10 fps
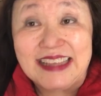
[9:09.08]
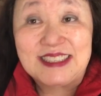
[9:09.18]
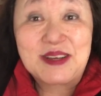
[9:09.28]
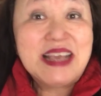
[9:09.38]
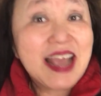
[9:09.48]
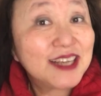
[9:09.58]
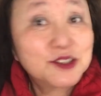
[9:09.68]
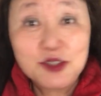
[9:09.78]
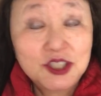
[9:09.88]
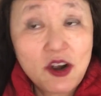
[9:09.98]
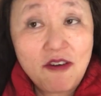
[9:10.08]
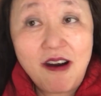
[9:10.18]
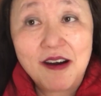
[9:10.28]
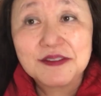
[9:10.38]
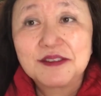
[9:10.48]
and so he has to show
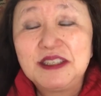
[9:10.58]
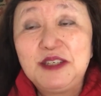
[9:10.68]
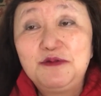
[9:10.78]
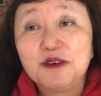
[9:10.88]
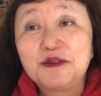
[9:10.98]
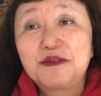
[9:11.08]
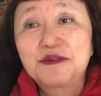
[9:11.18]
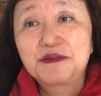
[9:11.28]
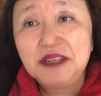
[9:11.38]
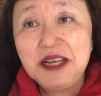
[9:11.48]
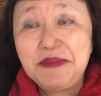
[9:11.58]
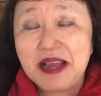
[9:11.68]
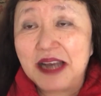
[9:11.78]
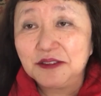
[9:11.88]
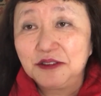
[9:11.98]
off. So he wrote 3
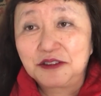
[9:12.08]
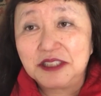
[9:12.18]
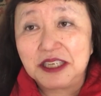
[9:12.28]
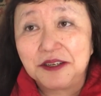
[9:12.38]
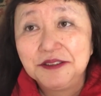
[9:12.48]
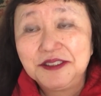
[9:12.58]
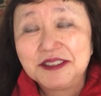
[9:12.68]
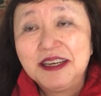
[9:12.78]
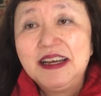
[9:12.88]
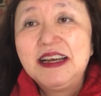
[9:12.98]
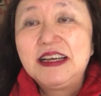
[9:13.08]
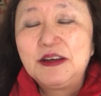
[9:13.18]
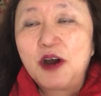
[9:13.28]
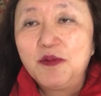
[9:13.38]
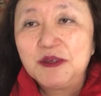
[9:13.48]
piano trios,
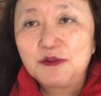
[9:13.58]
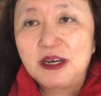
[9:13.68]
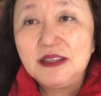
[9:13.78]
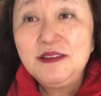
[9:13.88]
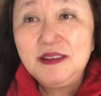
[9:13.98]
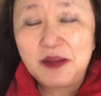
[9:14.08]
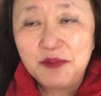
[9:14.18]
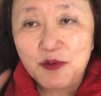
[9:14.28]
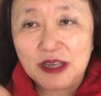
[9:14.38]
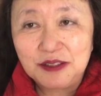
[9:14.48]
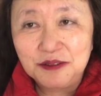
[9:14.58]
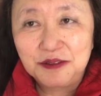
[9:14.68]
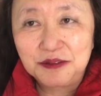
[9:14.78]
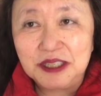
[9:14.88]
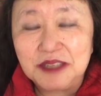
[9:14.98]
Opus 1, number 1, 2,
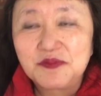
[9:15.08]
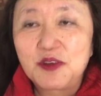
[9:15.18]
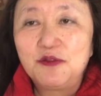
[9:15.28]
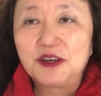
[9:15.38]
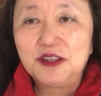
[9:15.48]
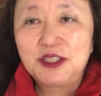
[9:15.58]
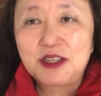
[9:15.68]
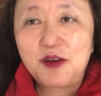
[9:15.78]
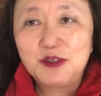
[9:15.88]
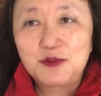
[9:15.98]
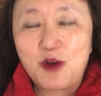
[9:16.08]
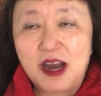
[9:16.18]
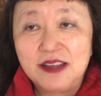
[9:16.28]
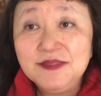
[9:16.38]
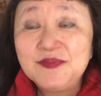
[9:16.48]
3. We're going to start with
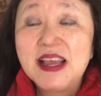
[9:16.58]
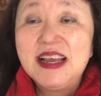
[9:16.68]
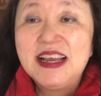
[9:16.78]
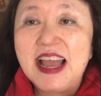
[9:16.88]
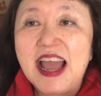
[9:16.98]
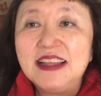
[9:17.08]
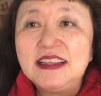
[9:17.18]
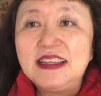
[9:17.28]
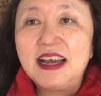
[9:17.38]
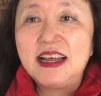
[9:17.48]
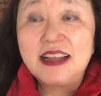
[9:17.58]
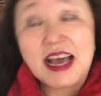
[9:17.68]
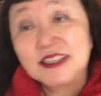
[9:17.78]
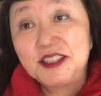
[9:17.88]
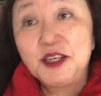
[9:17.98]
1, and then
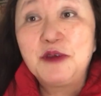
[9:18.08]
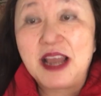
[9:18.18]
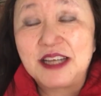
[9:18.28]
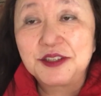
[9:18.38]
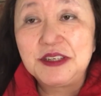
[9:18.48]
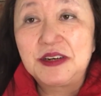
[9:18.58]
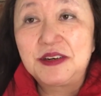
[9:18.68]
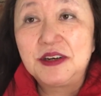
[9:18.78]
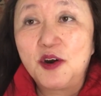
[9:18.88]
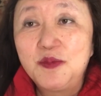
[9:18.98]
last year we actually heard